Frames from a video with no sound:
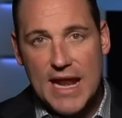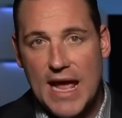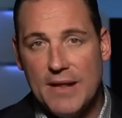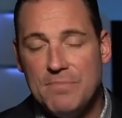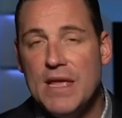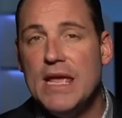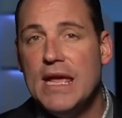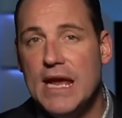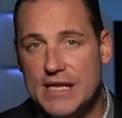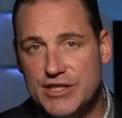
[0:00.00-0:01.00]
out.
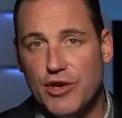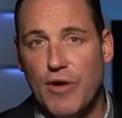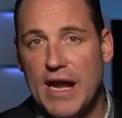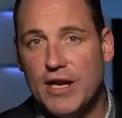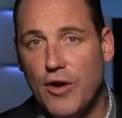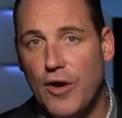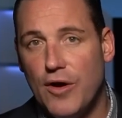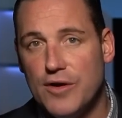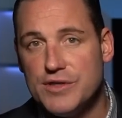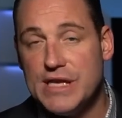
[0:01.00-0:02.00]
It's a great
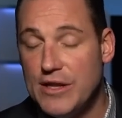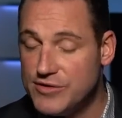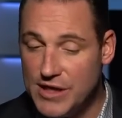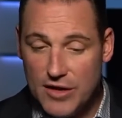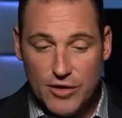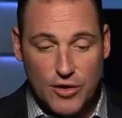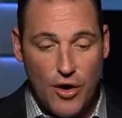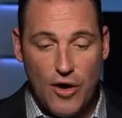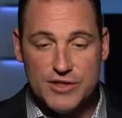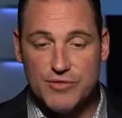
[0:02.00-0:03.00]
cause. And there's another
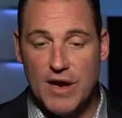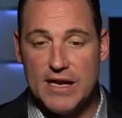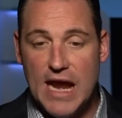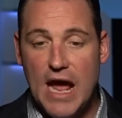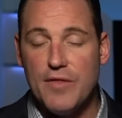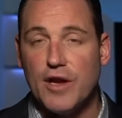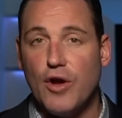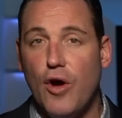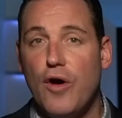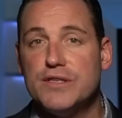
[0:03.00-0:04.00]
cause right now, the
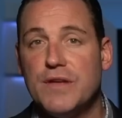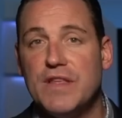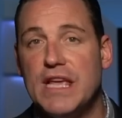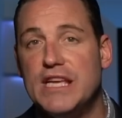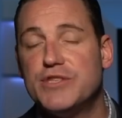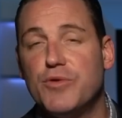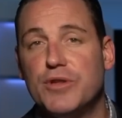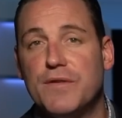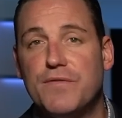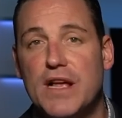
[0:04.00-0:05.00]
cause of the Israel
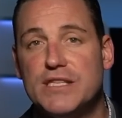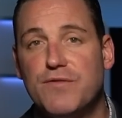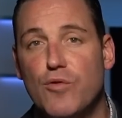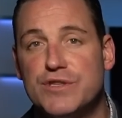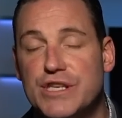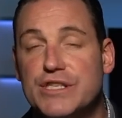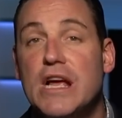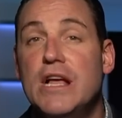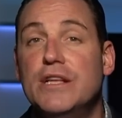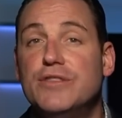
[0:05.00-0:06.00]
Defense Forces
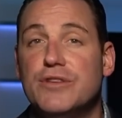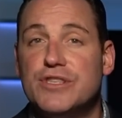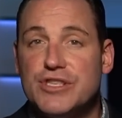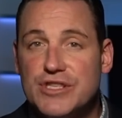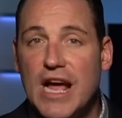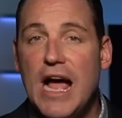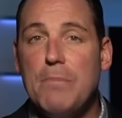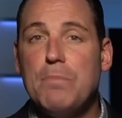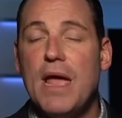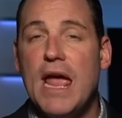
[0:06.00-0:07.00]
to
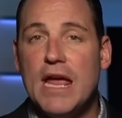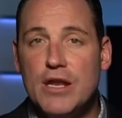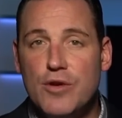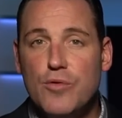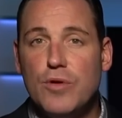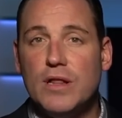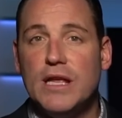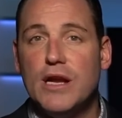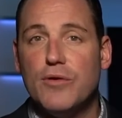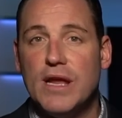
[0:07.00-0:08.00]
stop a
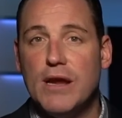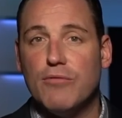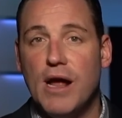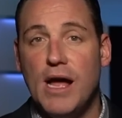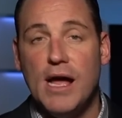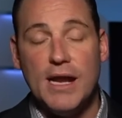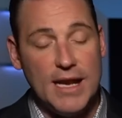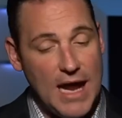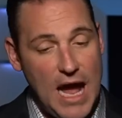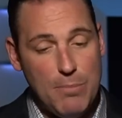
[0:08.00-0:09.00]
nuclear Iran.
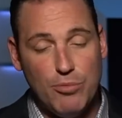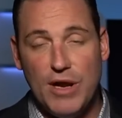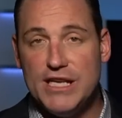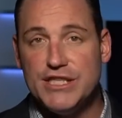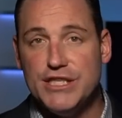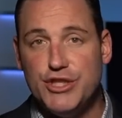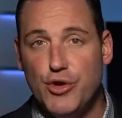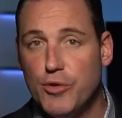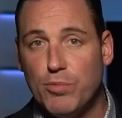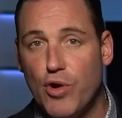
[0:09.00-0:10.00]
And Operation
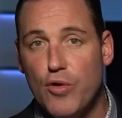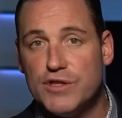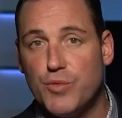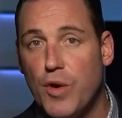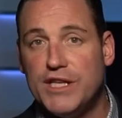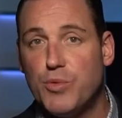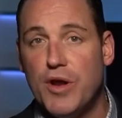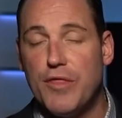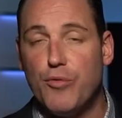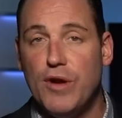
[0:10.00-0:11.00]
Juniper Oak
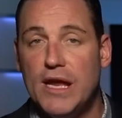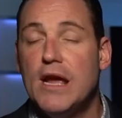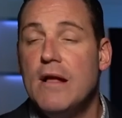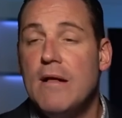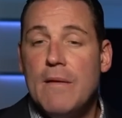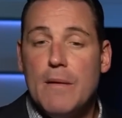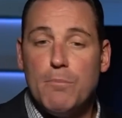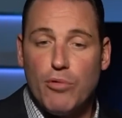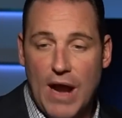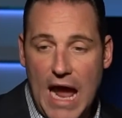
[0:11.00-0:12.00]
2023
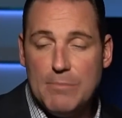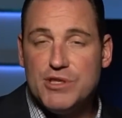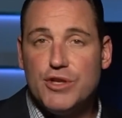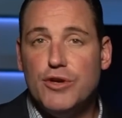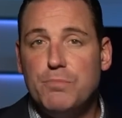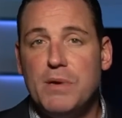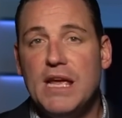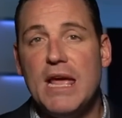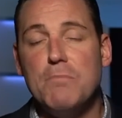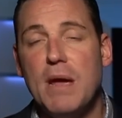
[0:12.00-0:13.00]
perhaps could
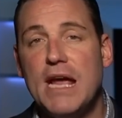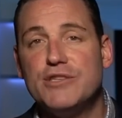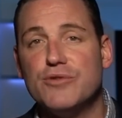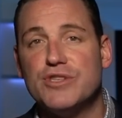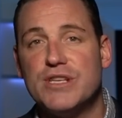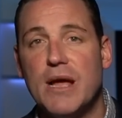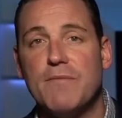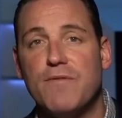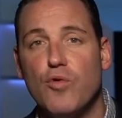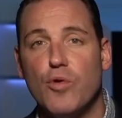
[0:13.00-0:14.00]
be a major step
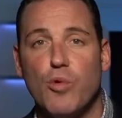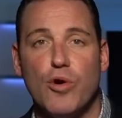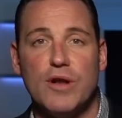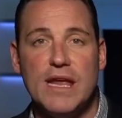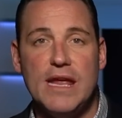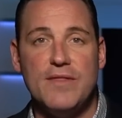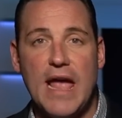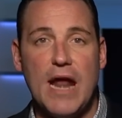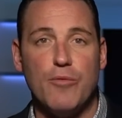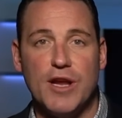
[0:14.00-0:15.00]
forward in
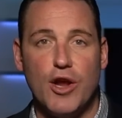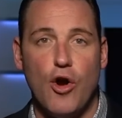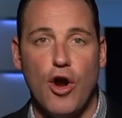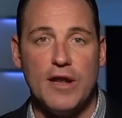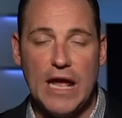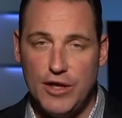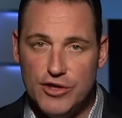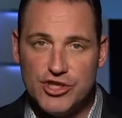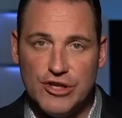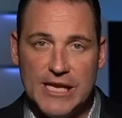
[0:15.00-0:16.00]
that regard. Now,
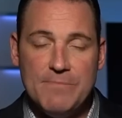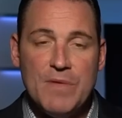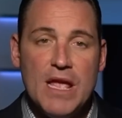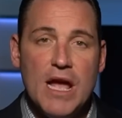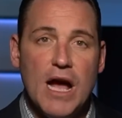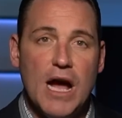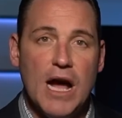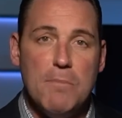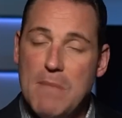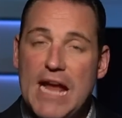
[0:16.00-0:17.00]
usually
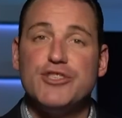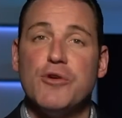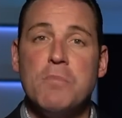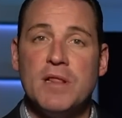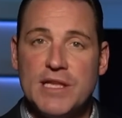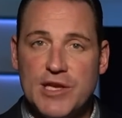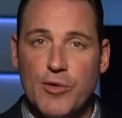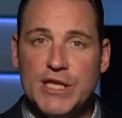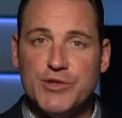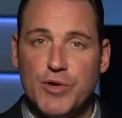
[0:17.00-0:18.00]
a major
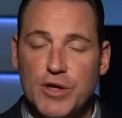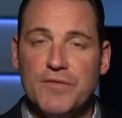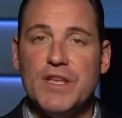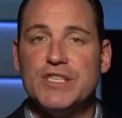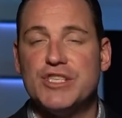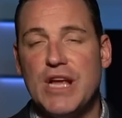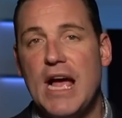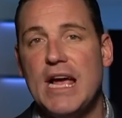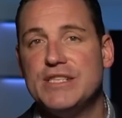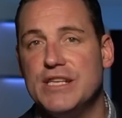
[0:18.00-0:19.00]
military drill of this
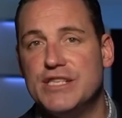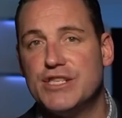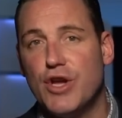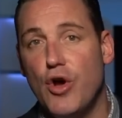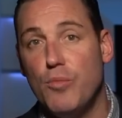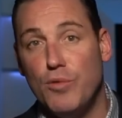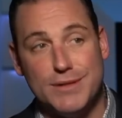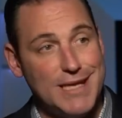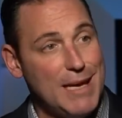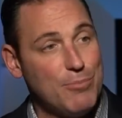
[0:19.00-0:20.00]
size and scope would
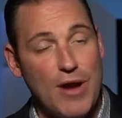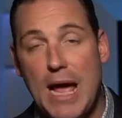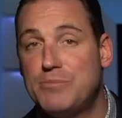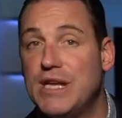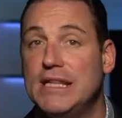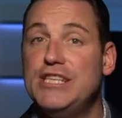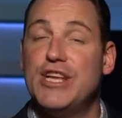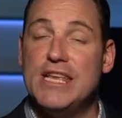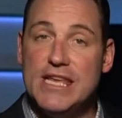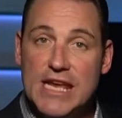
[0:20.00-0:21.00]
take perhaps at least
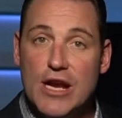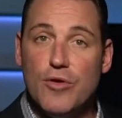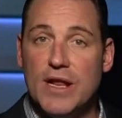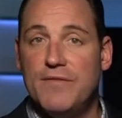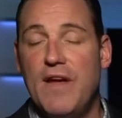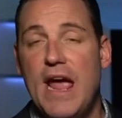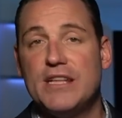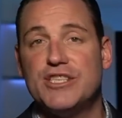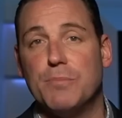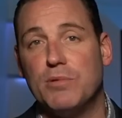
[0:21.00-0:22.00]
a year in
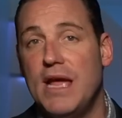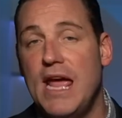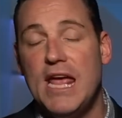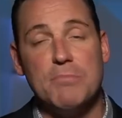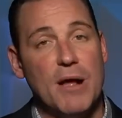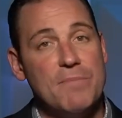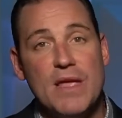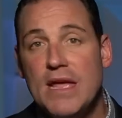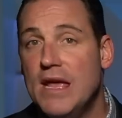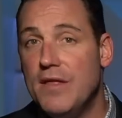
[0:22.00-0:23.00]
advance to plan, but
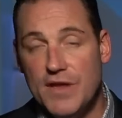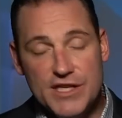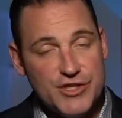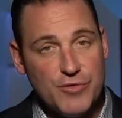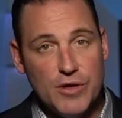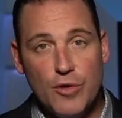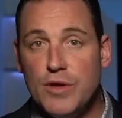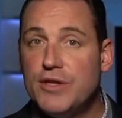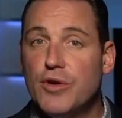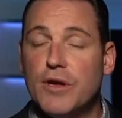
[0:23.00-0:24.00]
this drill
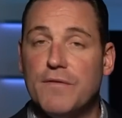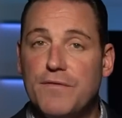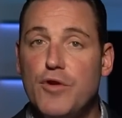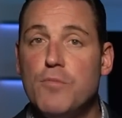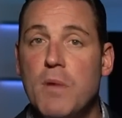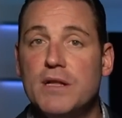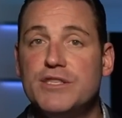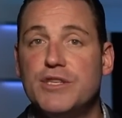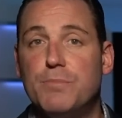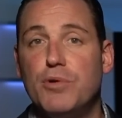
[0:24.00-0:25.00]
only took a few months
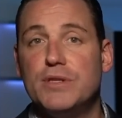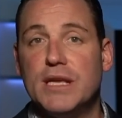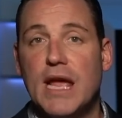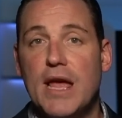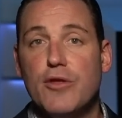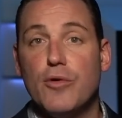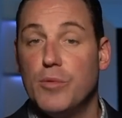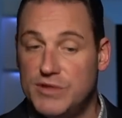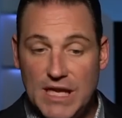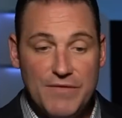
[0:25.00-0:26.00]
to put together. It
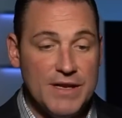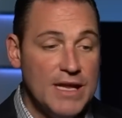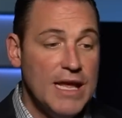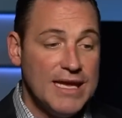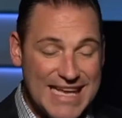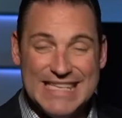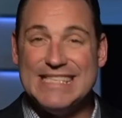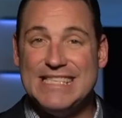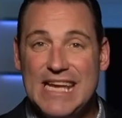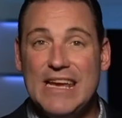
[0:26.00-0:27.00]
was even
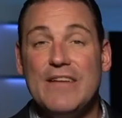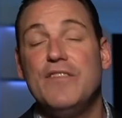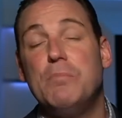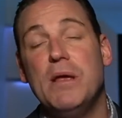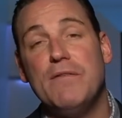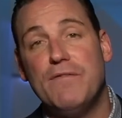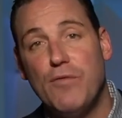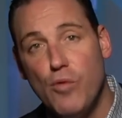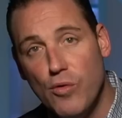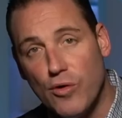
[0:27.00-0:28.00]
conceived
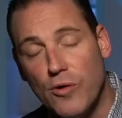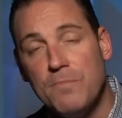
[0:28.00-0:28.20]
before